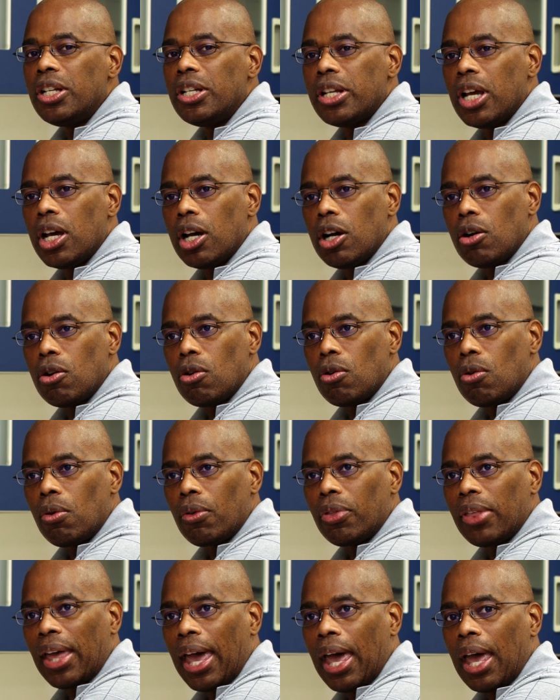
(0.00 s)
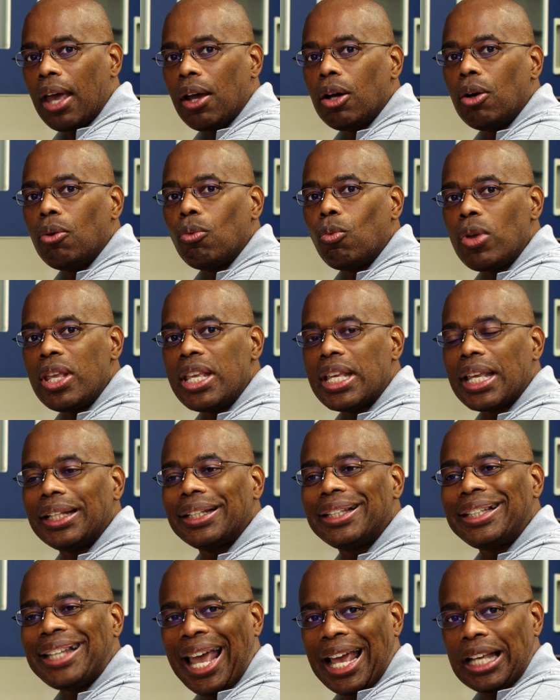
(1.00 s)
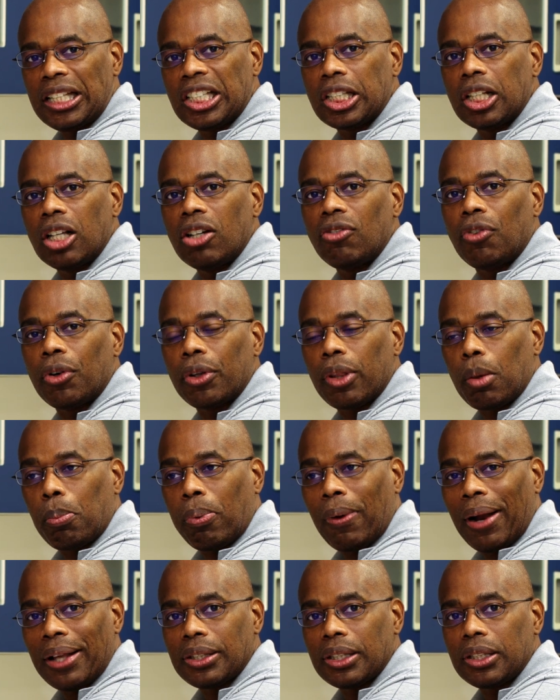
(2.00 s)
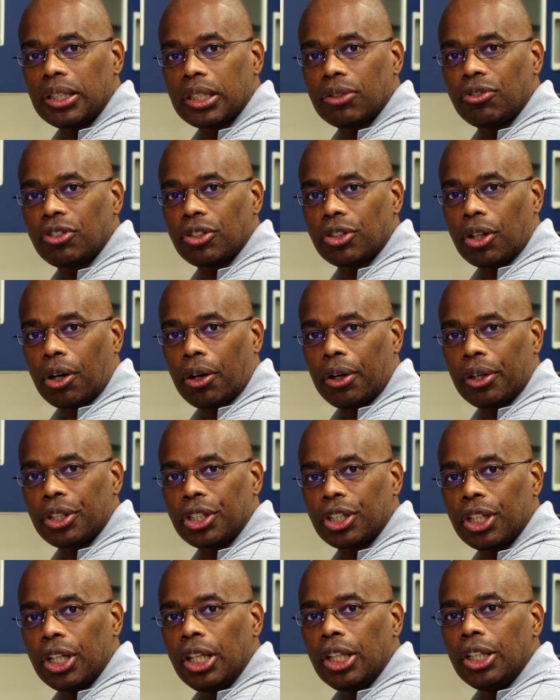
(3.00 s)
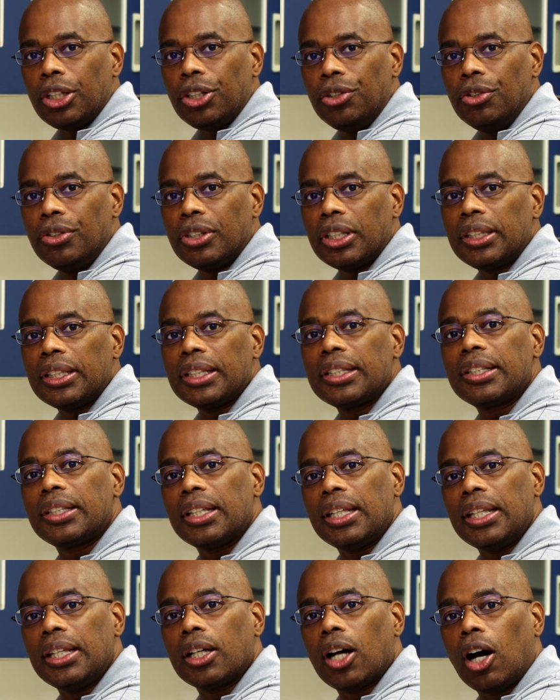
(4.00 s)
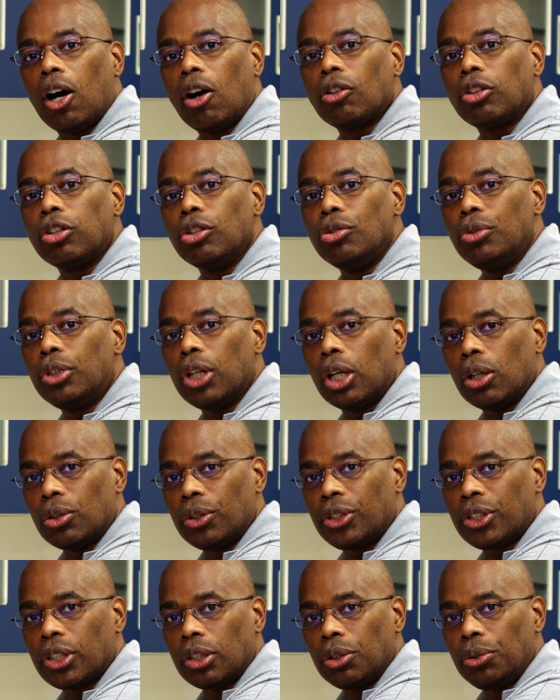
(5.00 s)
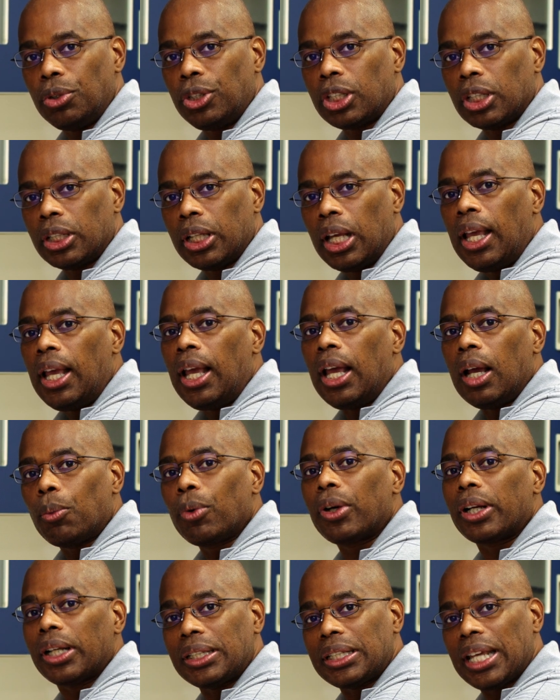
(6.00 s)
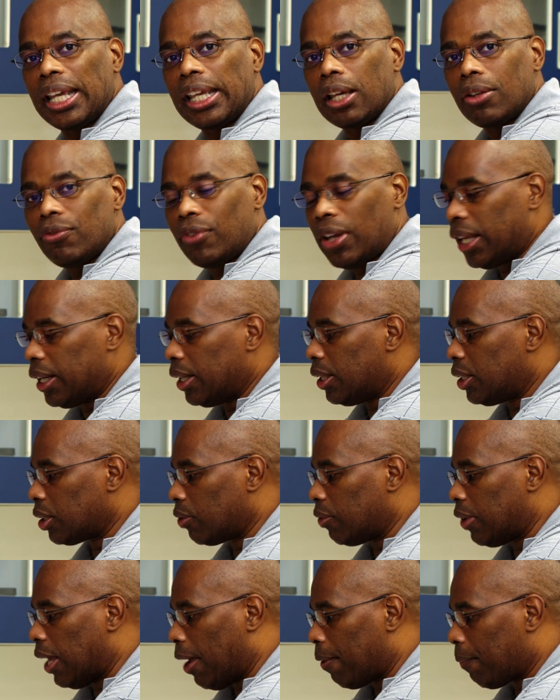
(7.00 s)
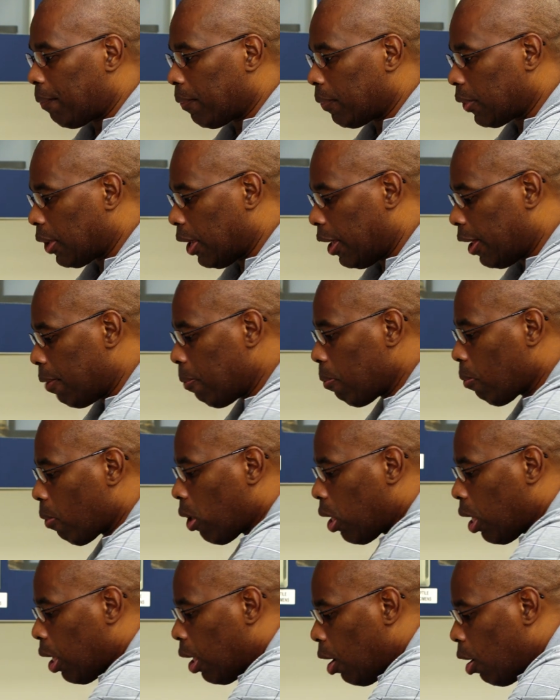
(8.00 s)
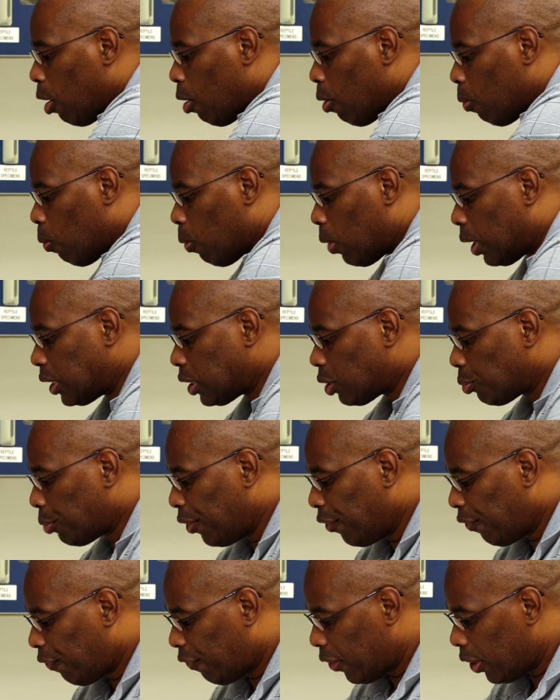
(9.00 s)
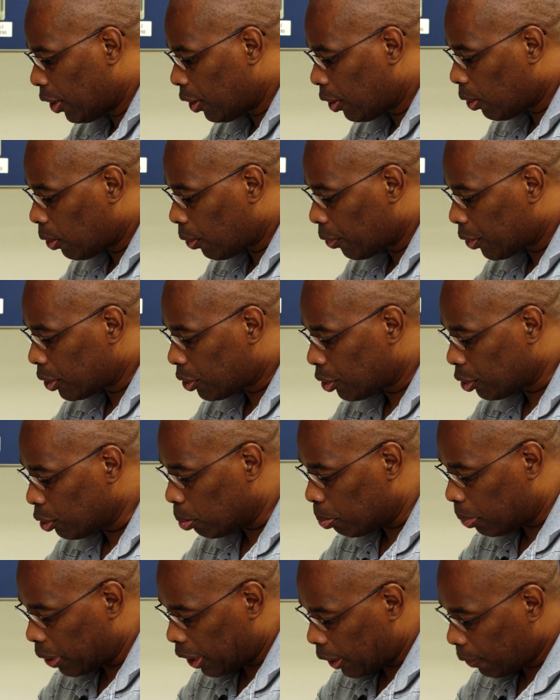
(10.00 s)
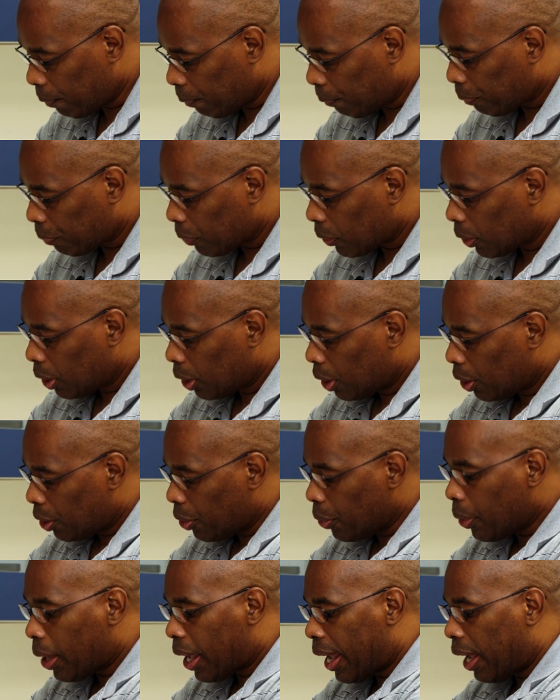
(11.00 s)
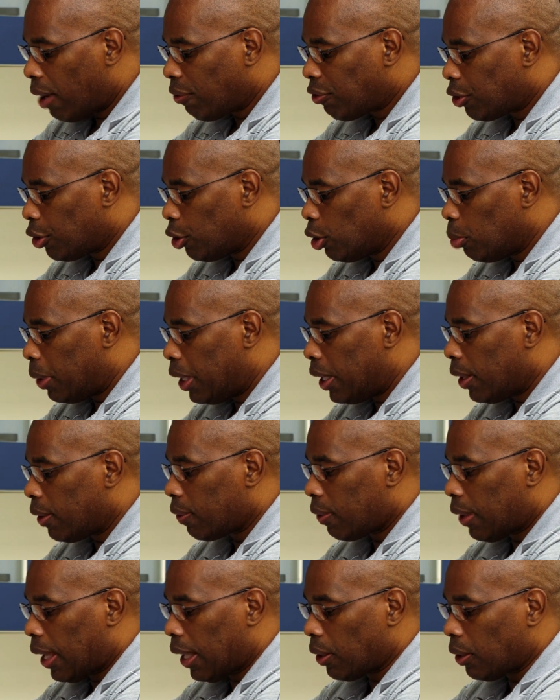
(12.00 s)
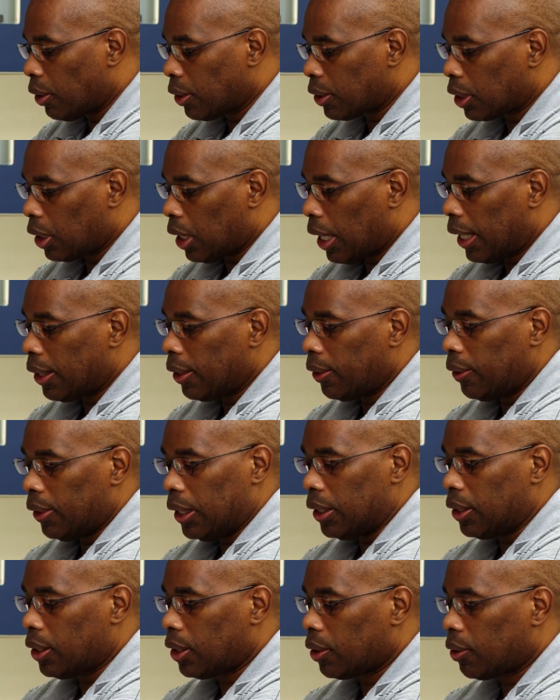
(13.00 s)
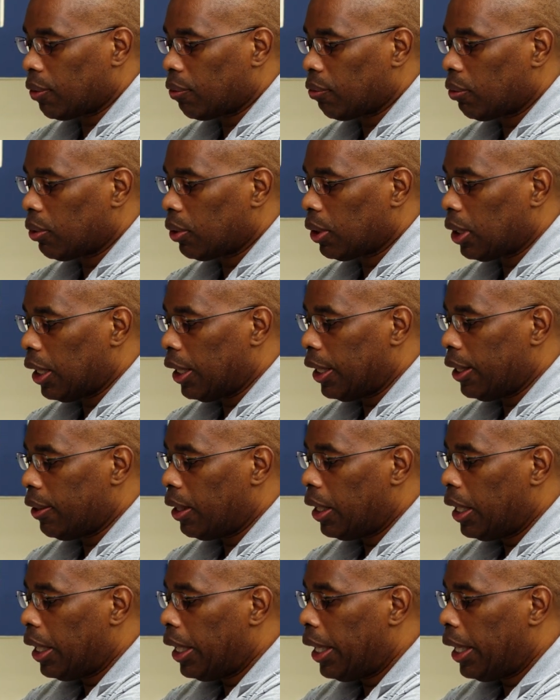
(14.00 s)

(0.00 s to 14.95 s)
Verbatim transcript: know that we can test for the presence of starch using this thing called Lugol solution. And we're going to take advantage of that. Okay? Once we fill the tubing, you have tubing that looks like this. Okay?